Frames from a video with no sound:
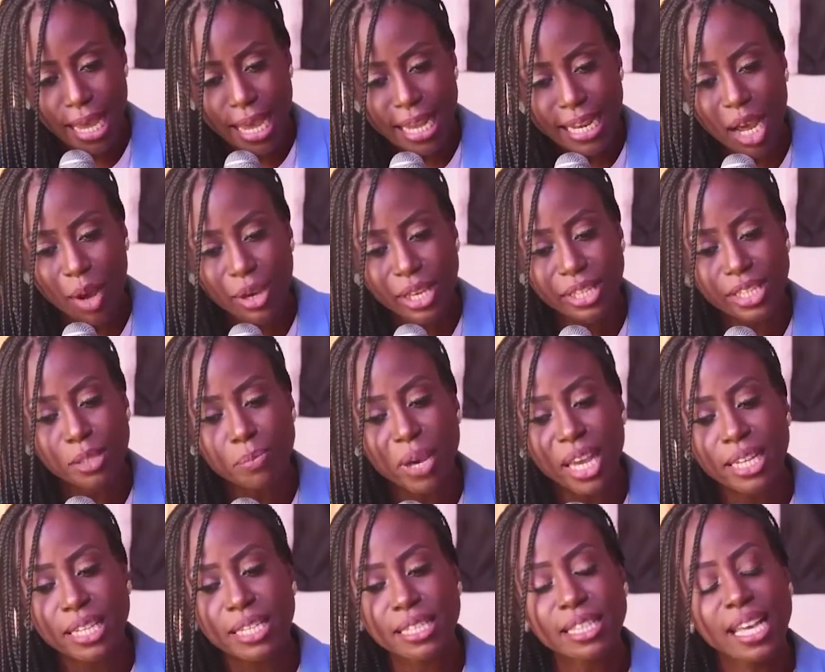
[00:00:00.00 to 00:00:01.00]
Now, it is my
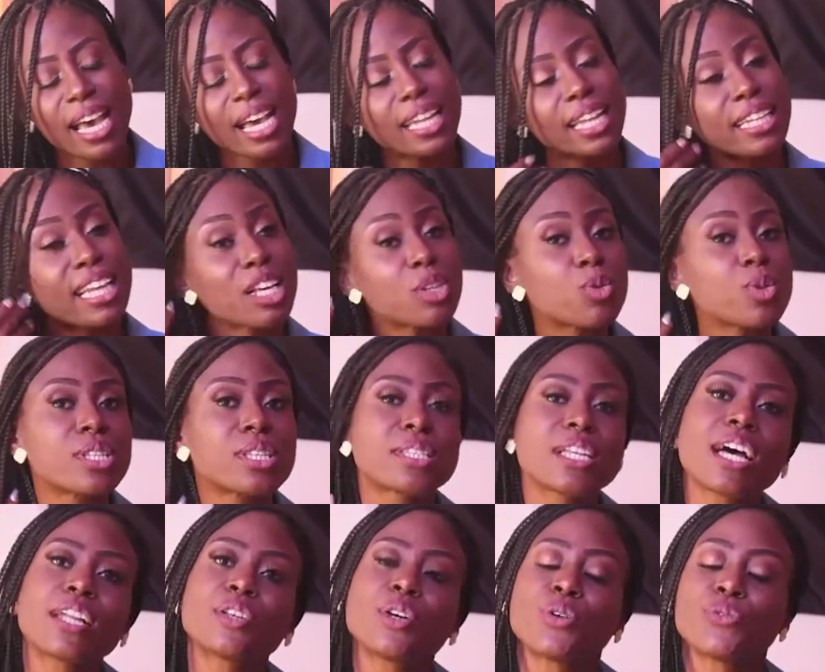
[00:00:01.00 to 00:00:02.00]
desire that as we
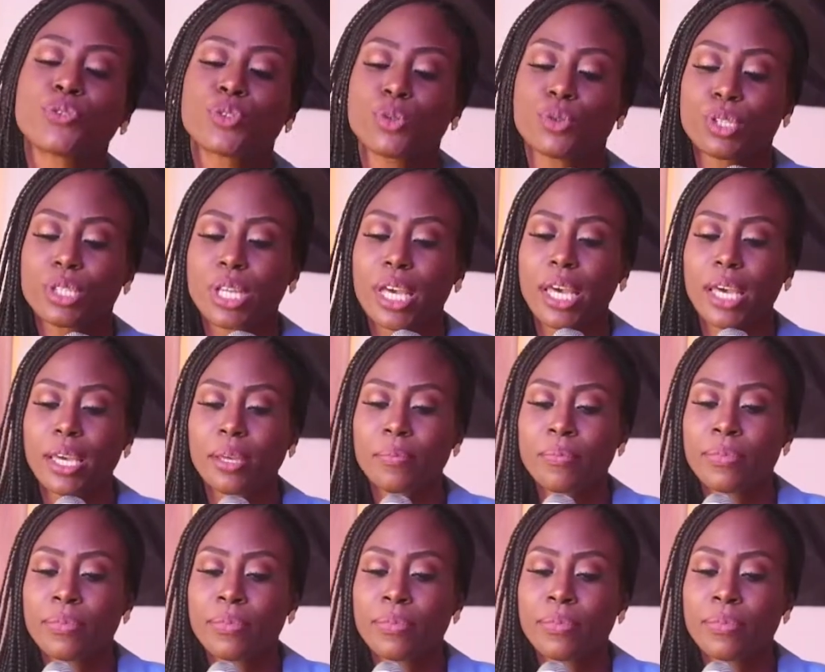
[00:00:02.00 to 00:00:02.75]
start off today,